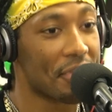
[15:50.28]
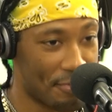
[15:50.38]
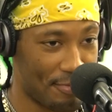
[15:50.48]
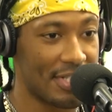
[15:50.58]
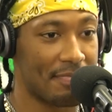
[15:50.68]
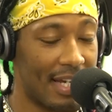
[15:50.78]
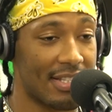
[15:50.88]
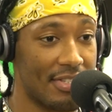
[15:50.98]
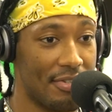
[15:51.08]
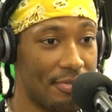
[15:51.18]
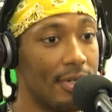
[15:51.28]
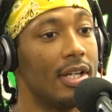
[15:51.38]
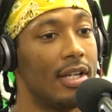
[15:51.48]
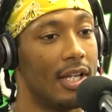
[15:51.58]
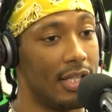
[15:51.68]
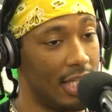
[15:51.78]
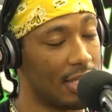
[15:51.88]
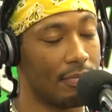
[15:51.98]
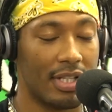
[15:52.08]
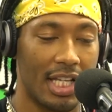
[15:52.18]
Respect too.
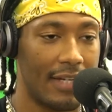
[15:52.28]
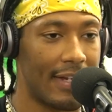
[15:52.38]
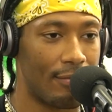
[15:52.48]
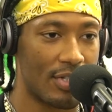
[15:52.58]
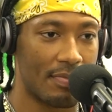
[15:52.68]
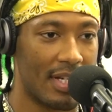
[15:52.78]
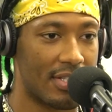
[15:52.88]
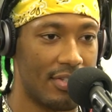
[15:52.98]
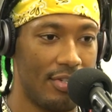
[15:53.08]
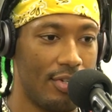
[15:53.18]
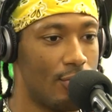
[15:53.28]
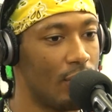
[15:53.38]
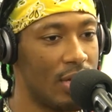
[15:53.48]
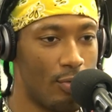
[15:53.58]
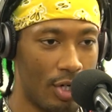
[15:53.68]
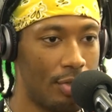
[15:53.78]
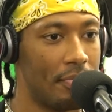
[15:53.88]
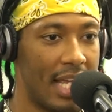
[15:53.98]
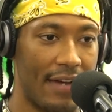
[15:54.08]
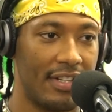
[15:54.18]
Nothing but love and respect to you. We will
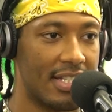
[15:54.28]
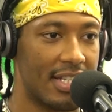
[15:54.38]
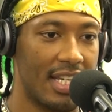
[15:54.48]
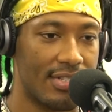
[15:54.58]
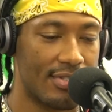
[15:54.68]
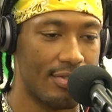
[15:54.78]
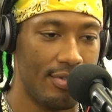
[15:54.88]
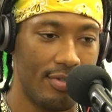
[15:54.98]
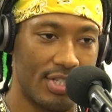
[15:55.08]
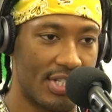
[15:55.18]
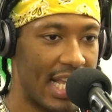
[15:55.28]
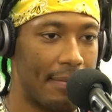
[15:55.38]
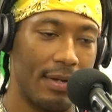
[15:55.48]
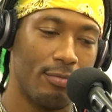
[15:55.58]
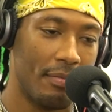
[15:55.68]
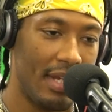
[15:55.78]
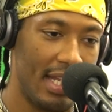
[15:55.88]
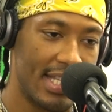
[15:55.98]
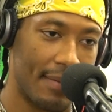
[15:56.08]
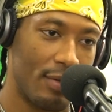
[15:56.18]
be having this again soon. Just tap in with
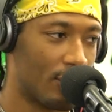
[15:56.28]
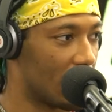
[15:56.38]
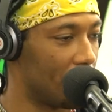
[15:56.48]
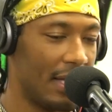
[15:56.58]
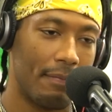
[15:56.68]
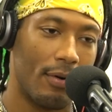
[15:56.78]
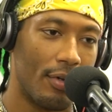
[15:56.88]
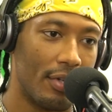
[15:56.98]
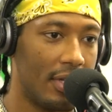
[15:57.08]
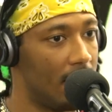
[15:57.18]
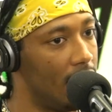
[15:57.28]
me, tap in with the people.